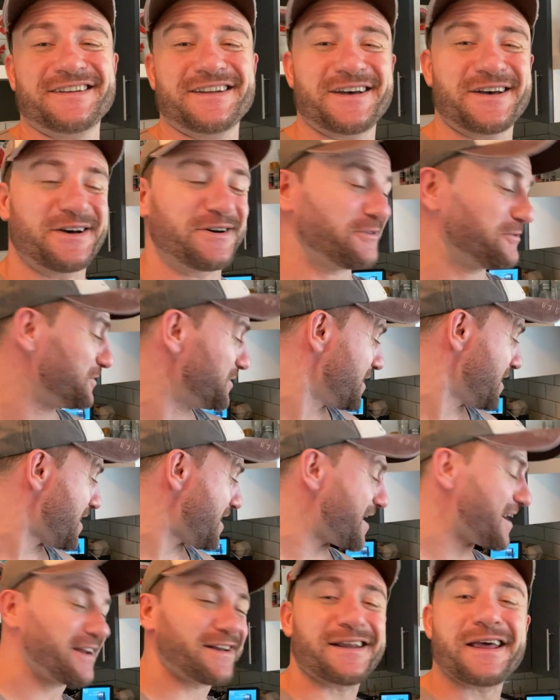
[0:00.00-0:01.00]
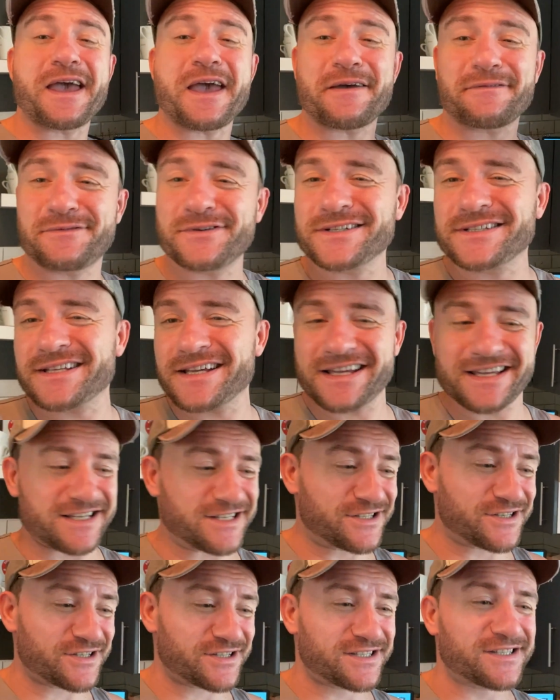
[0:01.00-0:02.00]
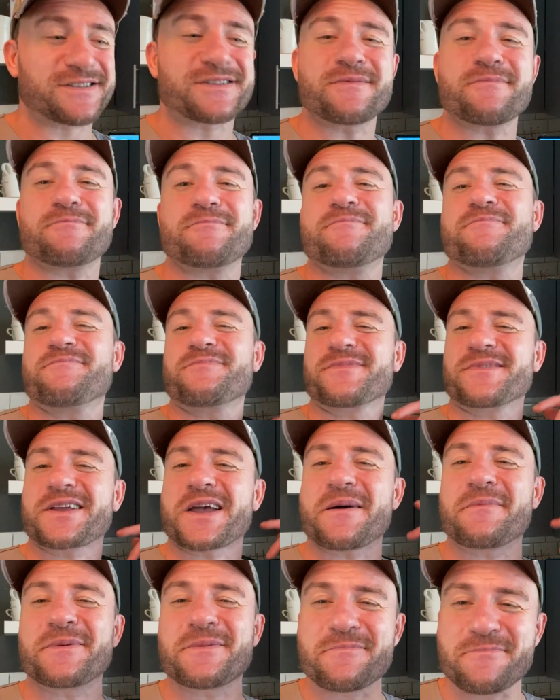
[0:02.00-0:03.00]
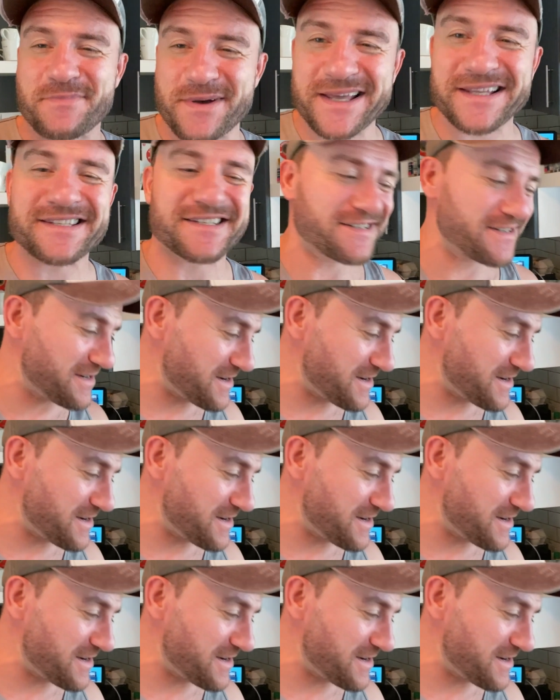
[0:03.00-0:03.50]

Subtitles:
now, and every day it's just coming better